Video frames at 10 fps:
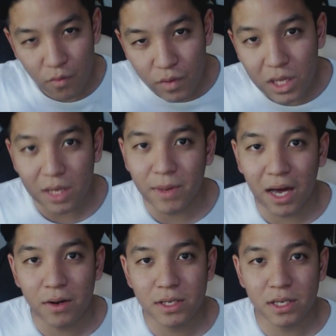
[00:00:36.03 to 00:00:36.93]
really
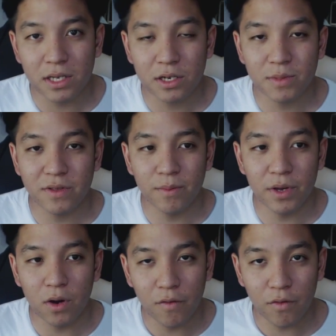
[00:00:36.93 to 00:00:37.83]
matters in terms of the
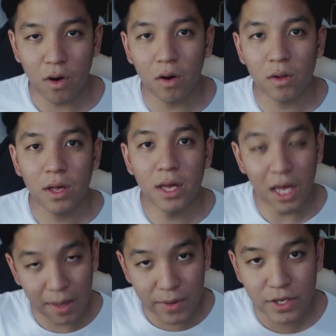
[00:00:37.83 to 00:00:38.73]
big overall
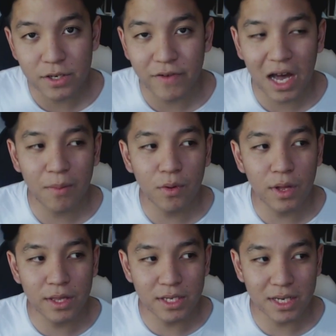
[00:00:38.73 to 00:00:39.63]
image of Apple
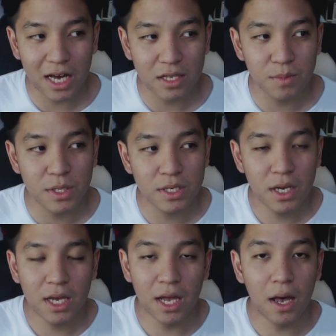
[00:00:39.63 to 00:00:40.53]
and these announcements,
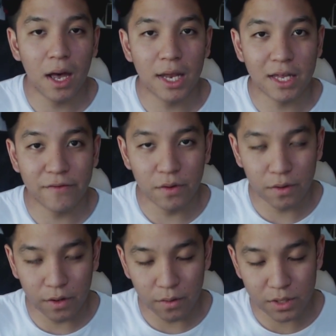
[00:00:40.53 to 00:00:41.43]
and
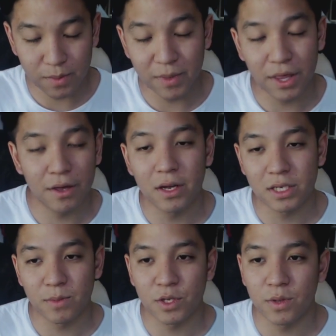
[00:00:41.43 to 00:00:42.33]
giving you some of my thoughts
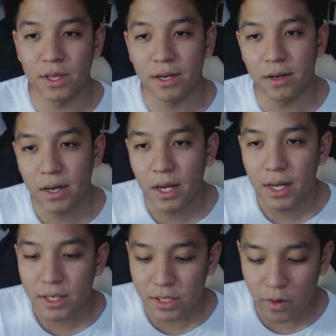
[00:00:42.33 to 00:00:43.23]
in between there.
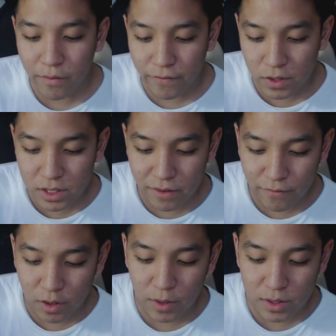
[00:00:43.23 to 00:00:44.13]
So first and
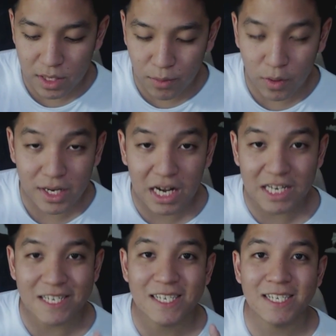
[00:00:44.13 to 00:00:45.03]
foremost, they broke it down
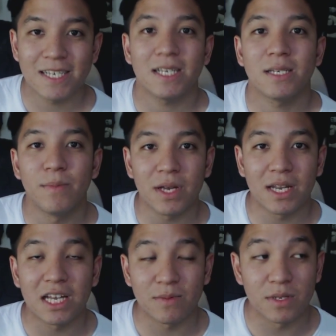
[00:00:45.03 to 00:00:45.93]
into 6 big
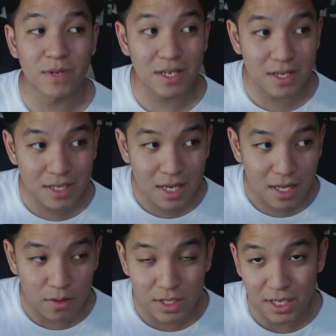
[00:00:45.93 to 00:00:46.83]
announcements because
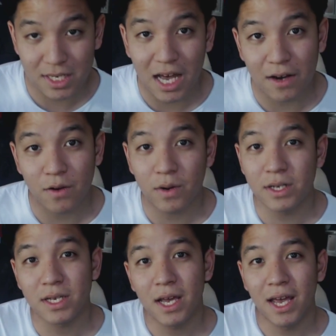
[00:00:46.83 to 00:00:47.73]
there's 6
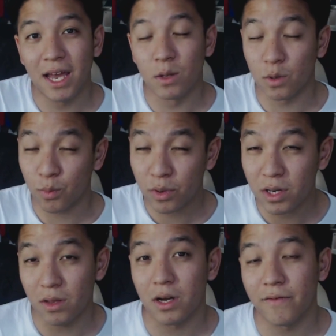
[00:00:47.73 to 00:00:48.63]
categories, and it was a
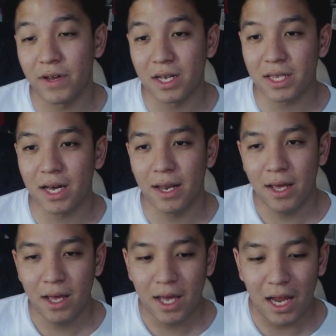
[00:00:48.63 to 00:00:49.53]
pretty long event at that.
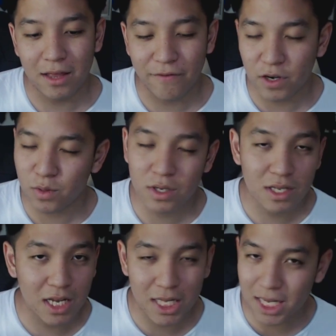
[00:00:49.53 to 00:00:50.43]
And the first one,
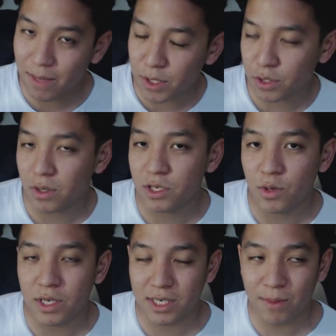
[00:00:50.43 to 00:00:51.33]
they kept it short
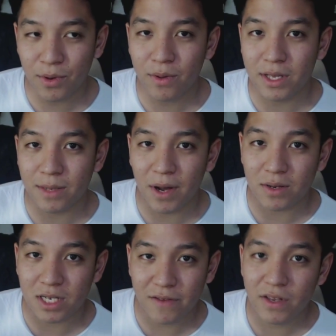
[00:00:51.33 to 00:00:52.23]
and simple. It's
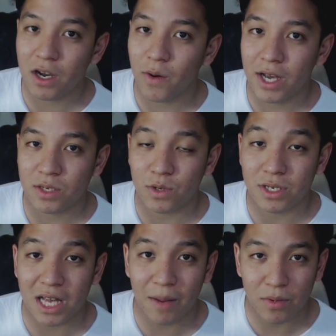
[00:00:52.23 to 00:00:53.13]
about tvOS, which
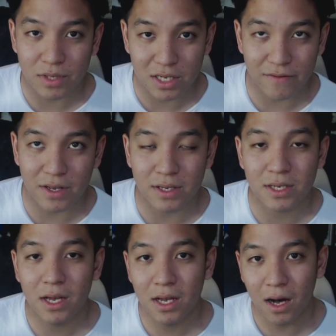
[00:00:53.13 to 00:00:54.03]
is Apple
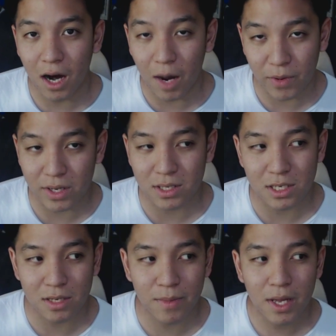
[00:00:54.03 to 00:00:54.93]
TV's operating
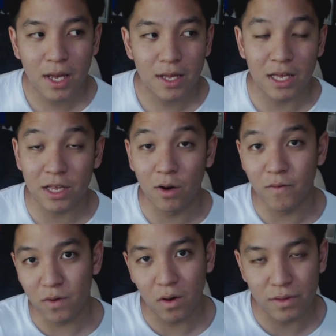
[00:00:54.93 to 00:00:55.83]
system that they
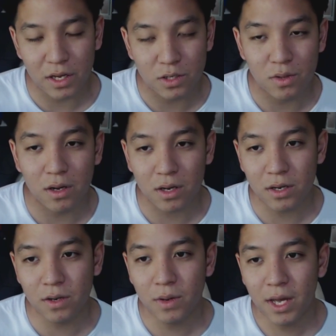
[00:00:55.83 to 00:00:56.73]
overhauled not too long
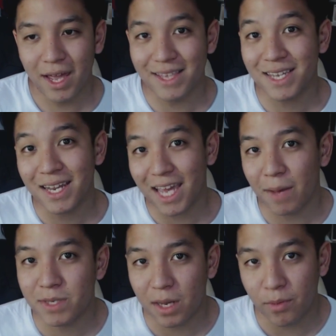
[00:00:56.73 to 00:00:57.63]
ago. It's getting
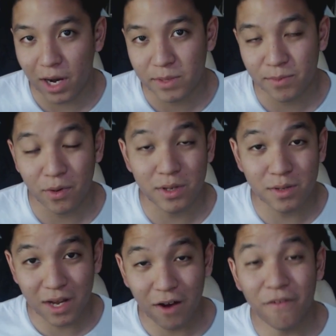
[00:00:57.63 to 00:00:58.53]
Amazon Prime support.
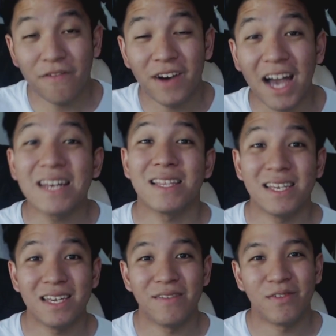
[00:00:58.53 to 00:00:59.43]
So now
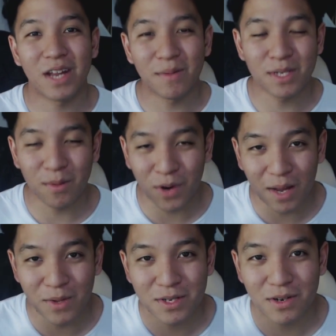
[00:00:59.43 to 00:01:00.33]
finally, if you're an Amazon
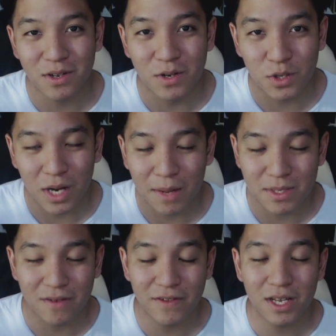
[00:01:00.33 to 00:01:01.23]
Prime user and you enjoy
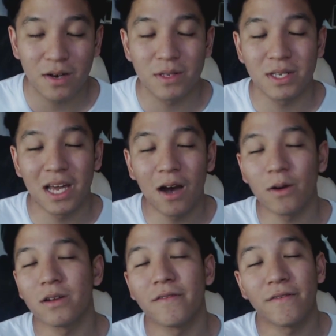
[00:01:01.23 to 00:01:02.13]
Amazon Video, it's now
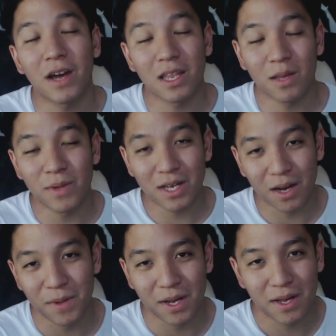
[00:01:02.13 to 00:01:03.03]
going to finally be
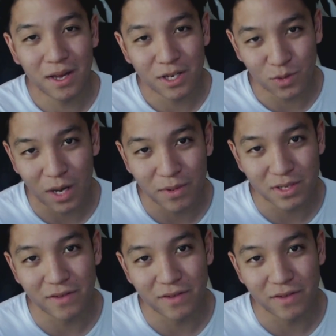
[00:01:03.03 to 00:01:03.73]
coming to Apple